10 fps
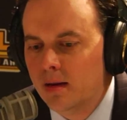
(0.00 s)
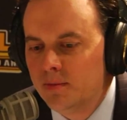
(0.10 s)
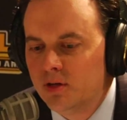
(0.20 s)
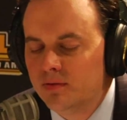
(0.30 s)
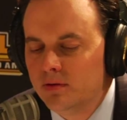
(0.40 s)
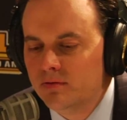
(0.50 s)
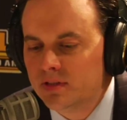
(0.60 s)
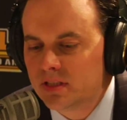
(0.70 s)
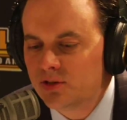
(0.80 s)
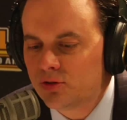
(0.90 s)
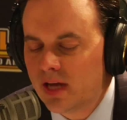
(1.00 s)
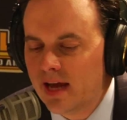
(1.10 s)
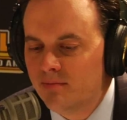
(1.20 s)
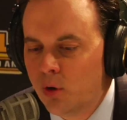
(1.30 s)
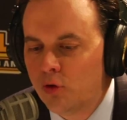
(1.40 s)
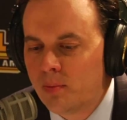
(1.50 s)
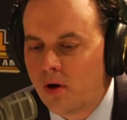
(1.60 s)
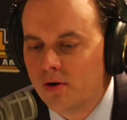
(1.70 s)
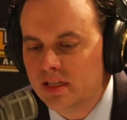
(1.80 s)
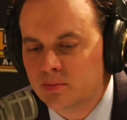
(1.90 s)
You've essentially had both
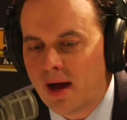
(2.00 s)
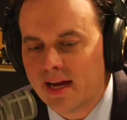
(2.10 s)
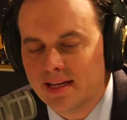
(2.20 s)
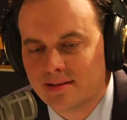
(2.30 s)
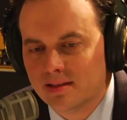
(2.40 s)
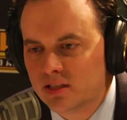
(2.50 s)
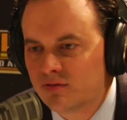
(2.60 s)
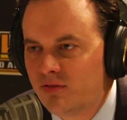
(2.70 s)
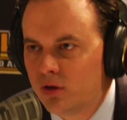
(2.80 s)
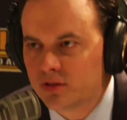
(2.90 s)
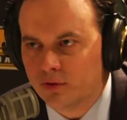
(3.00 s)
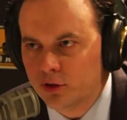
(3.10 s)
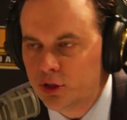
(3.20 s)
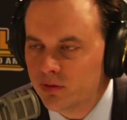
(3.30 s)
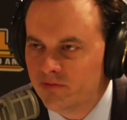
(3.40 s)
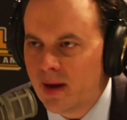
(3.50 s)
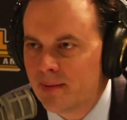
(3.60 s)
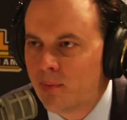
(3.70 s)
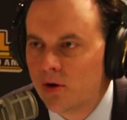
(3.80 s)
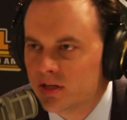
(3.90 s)
parties buy into this false virtue of
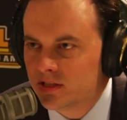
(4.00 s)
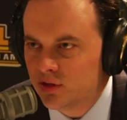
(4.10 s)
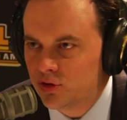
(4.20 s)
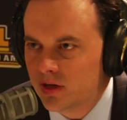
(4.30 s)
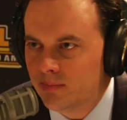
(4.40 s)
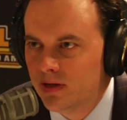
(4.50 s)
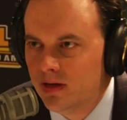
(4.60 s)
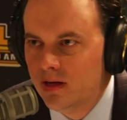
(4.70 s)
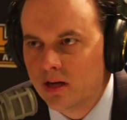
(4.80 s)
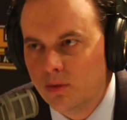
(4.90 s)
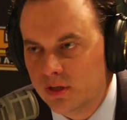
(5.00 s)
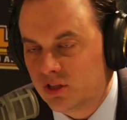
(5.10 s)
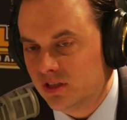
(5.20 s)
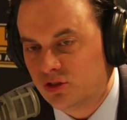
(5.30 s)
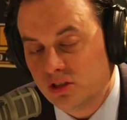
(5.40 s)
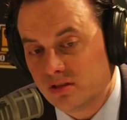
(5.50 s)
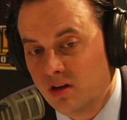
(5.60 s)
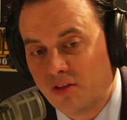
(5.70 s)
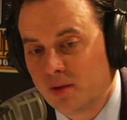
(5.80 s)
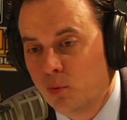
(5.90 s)
bipartisanship, which is just
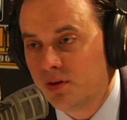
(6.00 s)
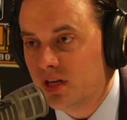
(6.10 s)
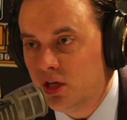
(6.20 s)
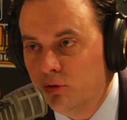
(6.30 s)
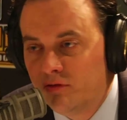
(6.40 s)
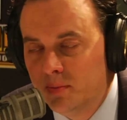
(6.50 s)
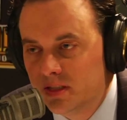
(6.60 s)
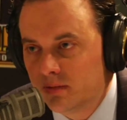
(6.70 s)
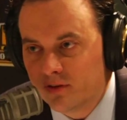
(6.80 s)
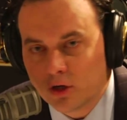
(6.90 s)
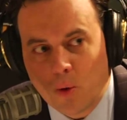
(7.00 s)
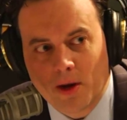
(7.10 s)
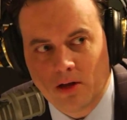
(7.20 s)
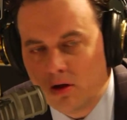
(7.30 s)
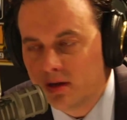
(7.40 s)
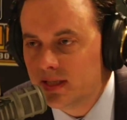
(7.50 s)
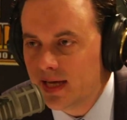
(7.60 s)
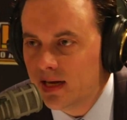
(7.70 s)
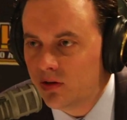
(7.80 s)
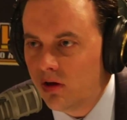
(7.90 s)
nothing more than a euphemism for going along to
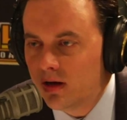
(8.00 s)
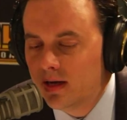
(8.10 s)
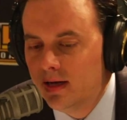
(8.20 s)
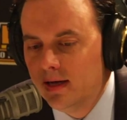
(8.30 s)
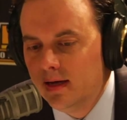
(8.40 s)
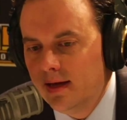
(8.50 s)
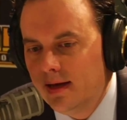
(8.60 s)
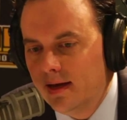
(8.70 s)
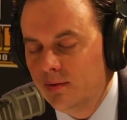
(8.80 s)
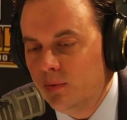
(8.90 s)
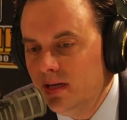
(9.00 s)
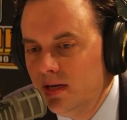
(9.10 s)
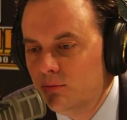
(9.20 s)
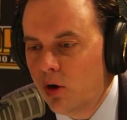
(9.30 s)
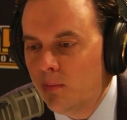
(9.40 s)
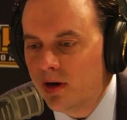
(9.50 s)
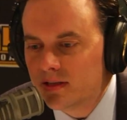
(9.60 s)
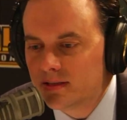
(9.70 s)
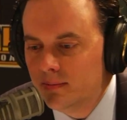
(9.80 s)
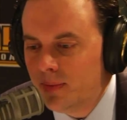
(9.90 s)
get along. And we need
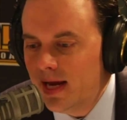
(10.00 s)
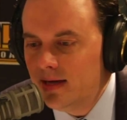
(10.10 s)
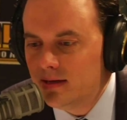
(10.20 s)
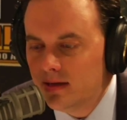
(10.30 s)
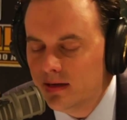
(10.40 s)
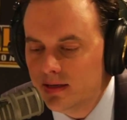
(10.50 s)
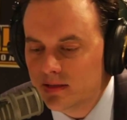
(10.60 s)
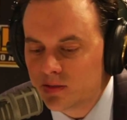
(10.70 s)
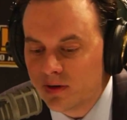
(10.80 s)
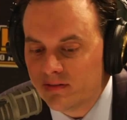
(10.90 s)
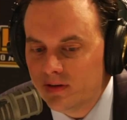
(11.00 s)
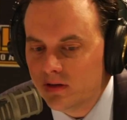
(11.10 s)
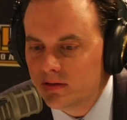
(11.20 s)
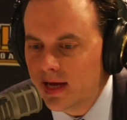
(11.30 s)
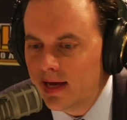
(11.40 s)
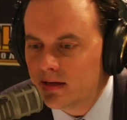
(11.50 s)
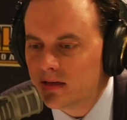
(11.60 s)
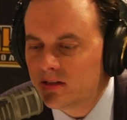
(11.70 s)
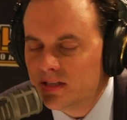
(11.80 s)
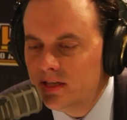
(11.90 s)
robust debate in Springfield and
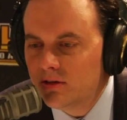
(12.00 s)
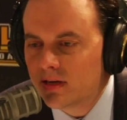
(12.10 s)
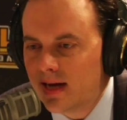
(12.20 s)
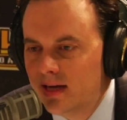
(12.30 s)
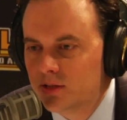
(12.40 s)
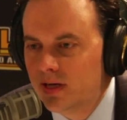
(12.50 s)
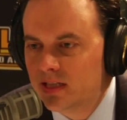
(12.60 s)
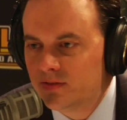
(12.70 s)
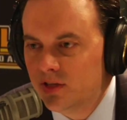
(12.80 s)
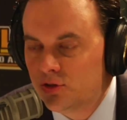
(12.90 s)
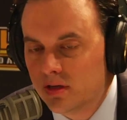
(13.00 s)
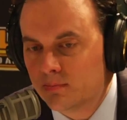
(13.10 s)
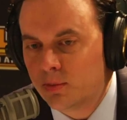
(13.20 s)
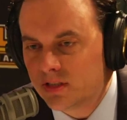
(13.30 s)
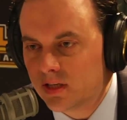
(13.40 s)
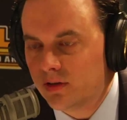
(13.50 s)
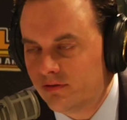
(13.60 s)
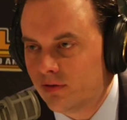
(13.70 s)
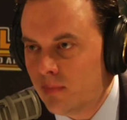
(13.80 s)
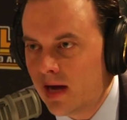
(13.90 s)
clear contrast vision, particularly
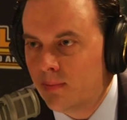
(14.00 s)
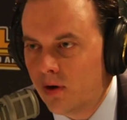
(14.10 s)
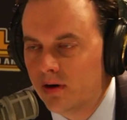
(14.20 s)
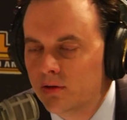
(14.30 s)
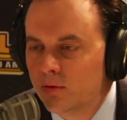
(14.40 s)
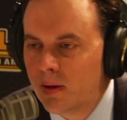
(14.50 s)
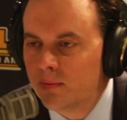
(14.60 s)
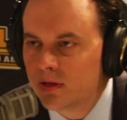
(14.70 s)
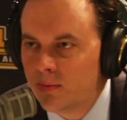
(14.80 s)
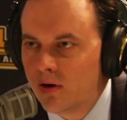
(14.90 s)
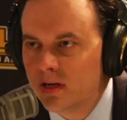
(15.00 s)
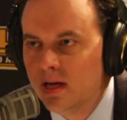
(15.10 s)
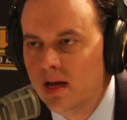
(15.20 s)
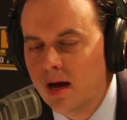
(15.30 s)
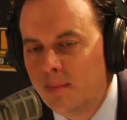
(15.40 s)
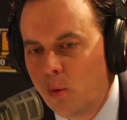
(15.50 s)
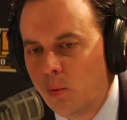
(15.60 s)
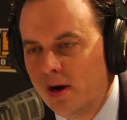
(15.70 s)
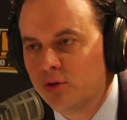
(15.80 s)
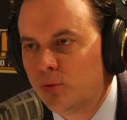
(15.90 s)
from my party, the Republican Party, about
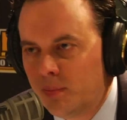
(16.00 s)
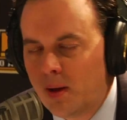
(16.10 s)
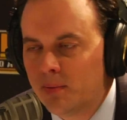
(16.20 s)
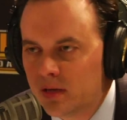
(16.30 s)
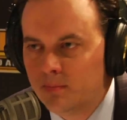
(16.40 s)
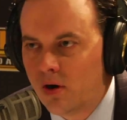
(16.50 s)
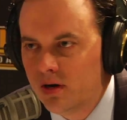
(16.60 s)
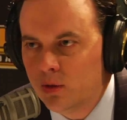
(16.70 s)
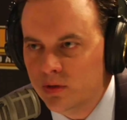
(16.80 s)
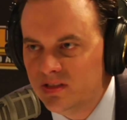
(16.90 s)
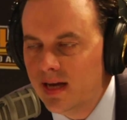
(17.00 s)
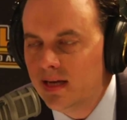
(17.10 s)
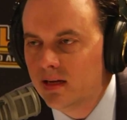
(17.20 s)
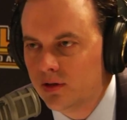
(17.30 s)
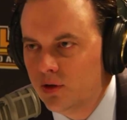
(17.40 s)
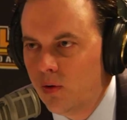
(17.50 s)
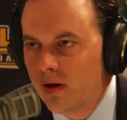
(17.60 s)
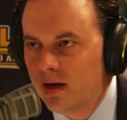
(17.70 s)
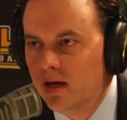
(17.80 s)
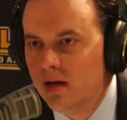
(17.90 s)
where the Republican Party would take
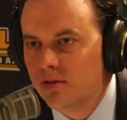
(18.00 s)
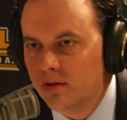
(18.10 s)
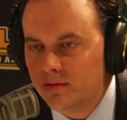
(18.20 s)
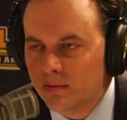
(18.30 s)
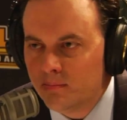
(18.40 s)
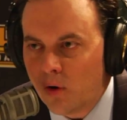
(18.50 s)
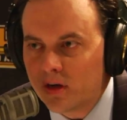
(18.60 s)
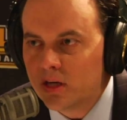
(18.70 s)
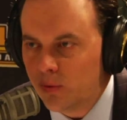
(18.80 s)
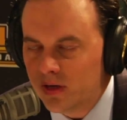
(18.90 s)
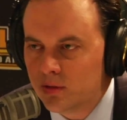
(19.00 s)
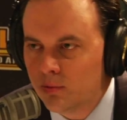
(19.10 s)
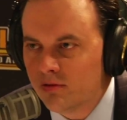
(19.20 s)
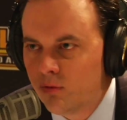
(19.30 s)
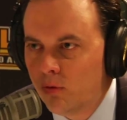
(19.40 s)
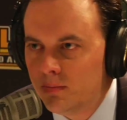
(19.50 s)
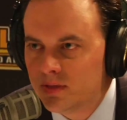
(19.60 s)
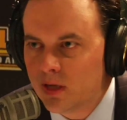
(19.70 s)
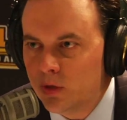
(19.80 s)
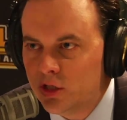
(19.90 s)
Illinois, the market-oriented reforms
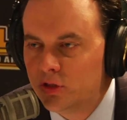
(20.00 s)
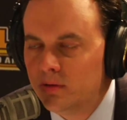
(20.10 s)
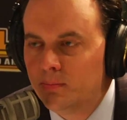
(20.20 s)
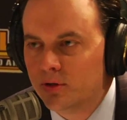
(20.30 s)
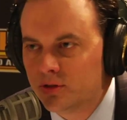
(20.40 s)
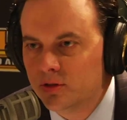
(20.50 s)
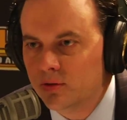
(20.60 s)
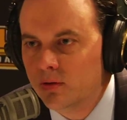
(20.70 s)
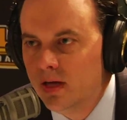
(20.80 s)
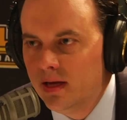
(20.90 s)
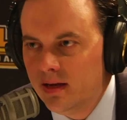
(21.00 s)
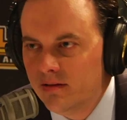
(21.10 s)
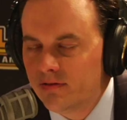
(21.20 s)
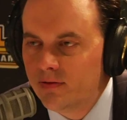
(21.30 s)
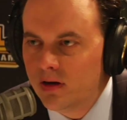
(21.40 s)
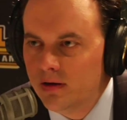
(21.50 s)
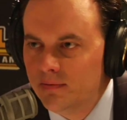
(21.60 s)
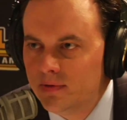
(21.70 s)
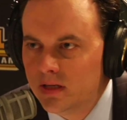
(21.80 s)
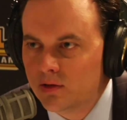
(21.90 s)
that we should pursue if
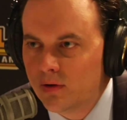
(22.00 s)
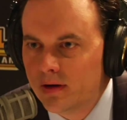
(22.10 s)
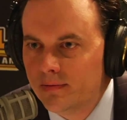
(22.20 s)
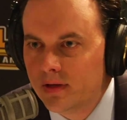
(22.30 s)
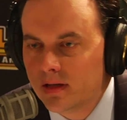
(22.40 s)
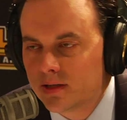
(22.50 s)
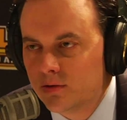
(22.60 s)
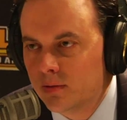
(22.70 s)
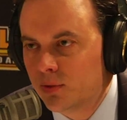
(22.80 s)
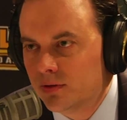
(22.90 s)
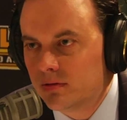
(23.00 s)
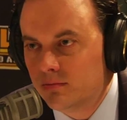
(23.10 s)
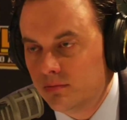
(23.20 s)
the Illinois electorate put